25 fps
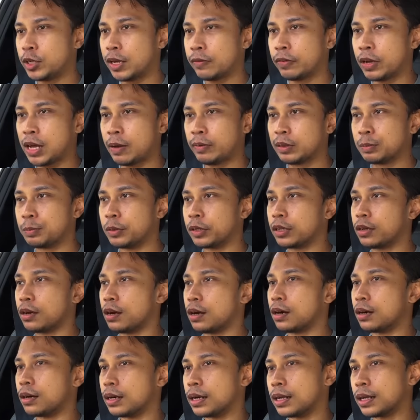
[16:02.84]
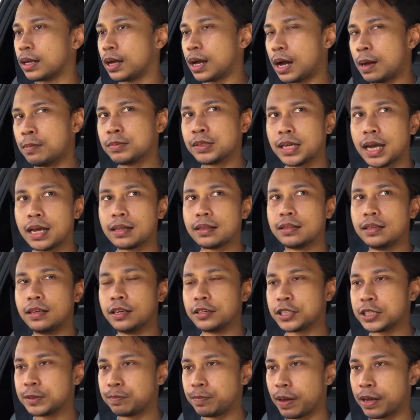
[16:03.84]
you have a comfortable car, it comes at the
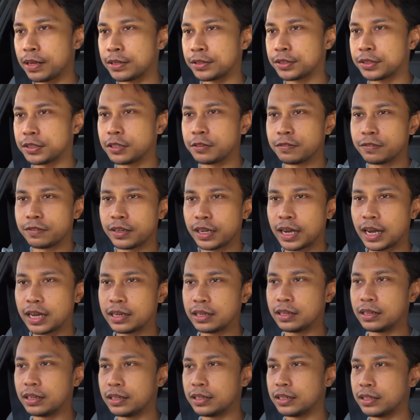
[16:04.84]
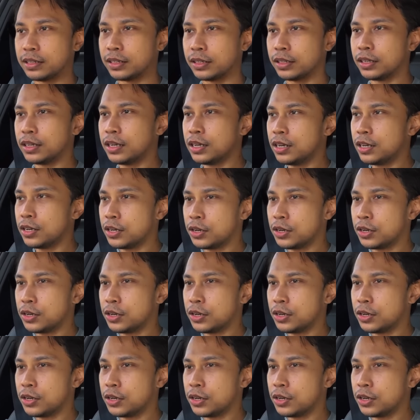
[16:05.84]
expense of handling.